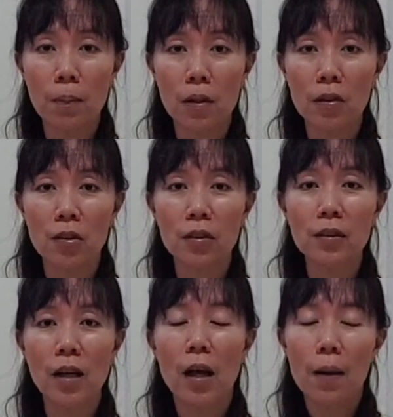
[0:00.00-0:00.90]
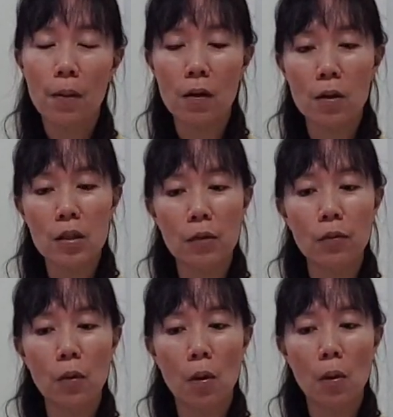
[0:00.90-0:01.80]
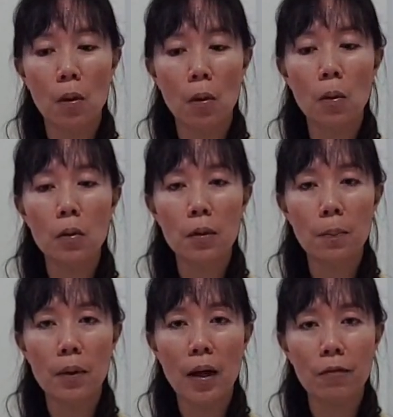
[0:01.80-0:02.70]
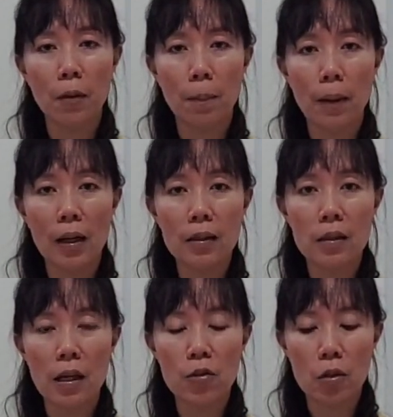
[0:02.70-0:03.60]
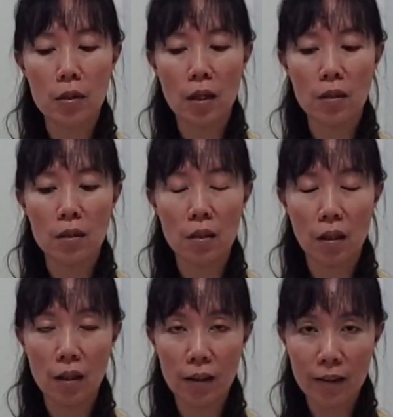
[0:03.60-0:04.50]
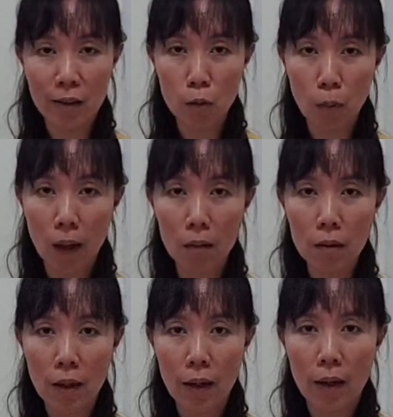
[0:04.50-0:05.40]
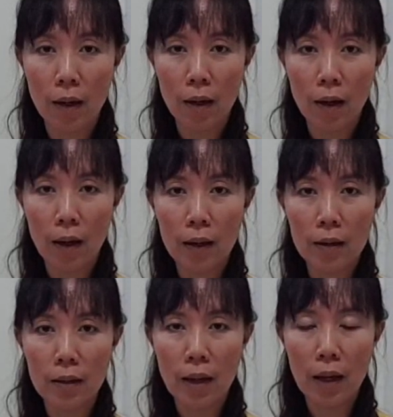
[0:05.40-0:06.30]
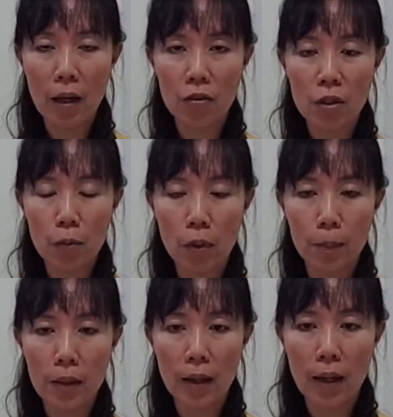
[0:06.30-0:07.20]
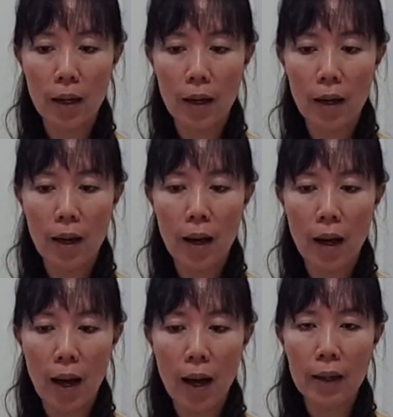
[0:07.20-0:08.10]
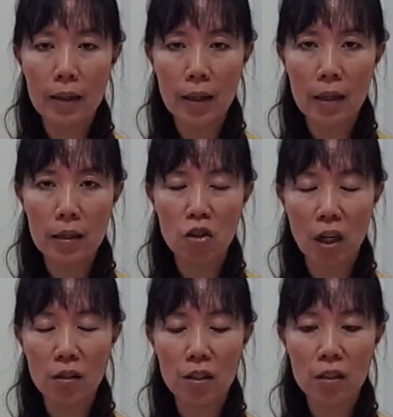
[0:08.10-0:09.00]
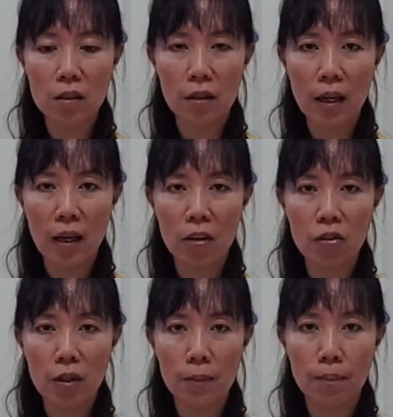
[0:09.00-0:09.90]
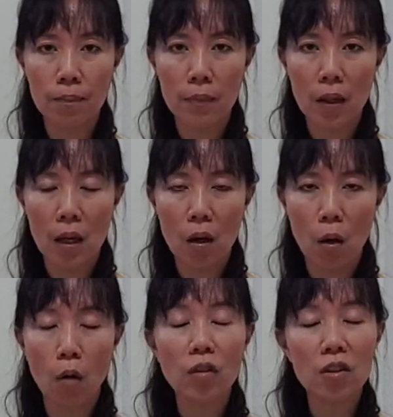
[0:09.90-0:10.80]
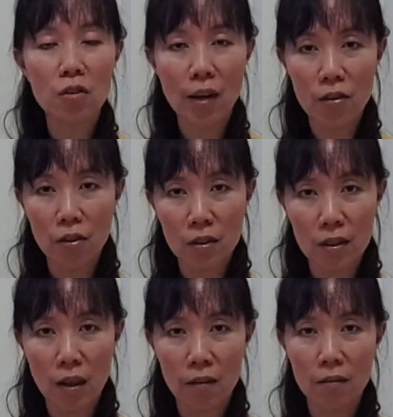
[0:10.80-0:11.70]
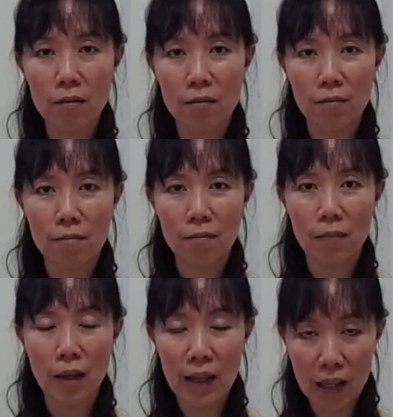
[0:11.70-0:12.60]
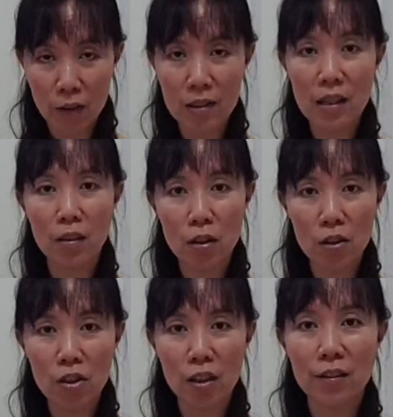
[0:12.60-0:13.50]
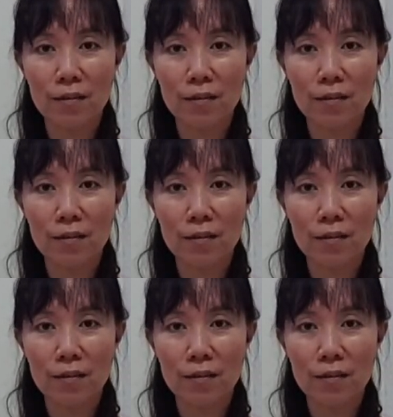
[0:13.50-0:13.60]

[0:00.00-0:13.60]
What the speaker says: postures, because if you hold the breath, your blood is actually not circulating well, and there actually will be a high chances you can actually overstretch yourself and get yourself injured.